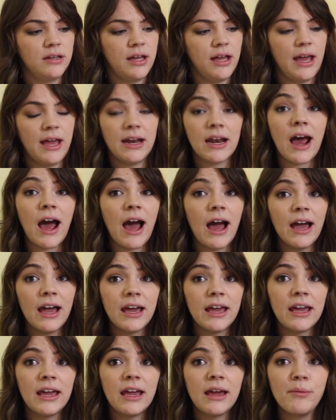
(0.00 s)

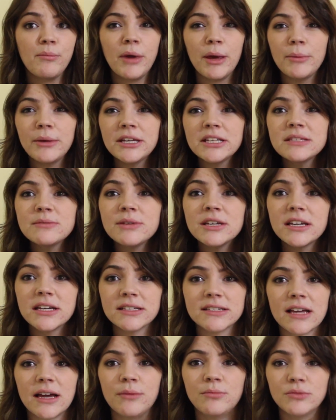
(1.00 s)
And maybe it's
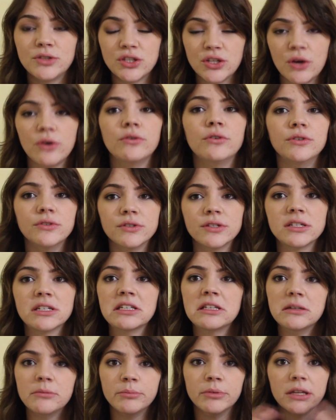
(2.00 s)
because I'm so used
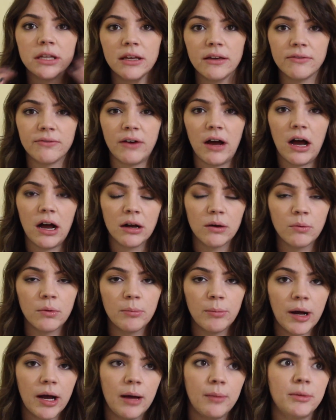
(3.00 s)
to the Belief Aqua
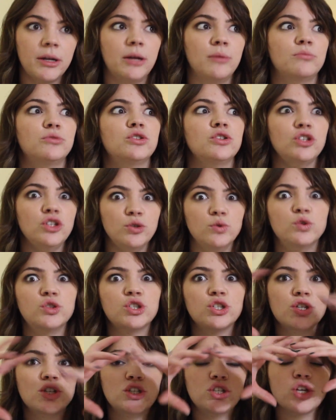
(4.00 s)
Bomb and I'm
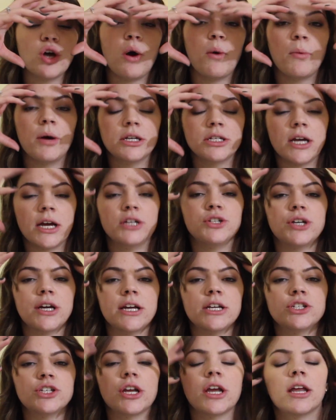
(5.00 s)
used to so much
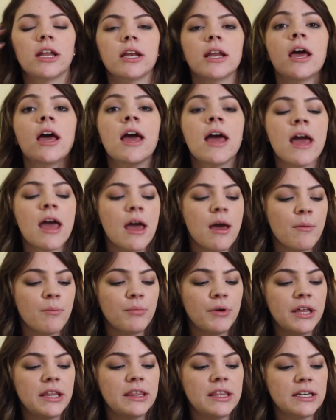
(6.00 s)
hydration,
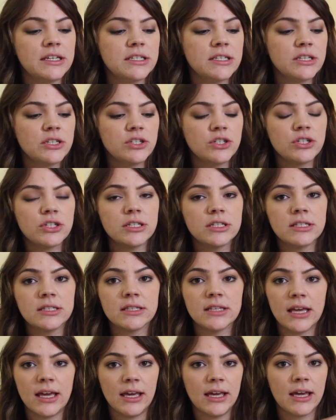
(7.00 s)
but this is
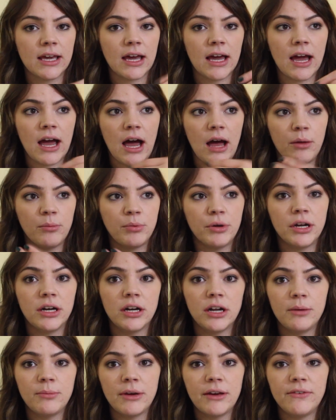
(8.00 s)
just like, I'll put
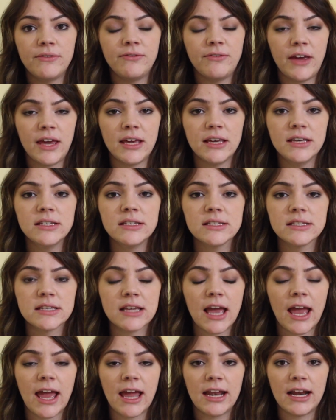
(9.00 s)
it on my
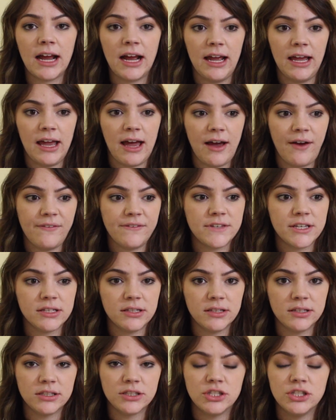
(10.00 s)
face and I have
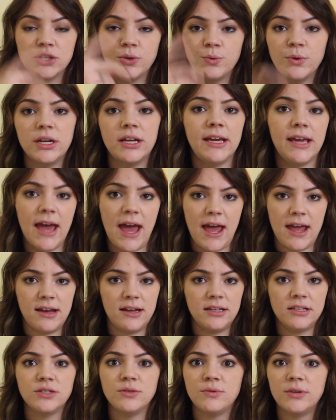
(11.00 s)
to do it again
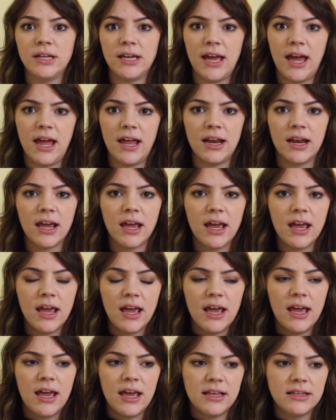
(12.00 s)
and do it again,
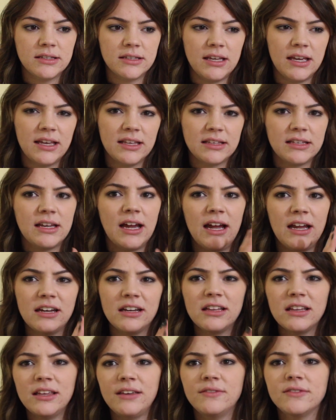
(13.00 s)
and it kind
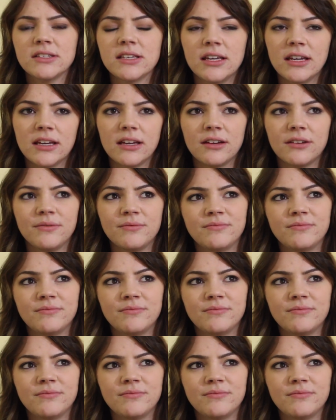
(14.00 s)
of leaves like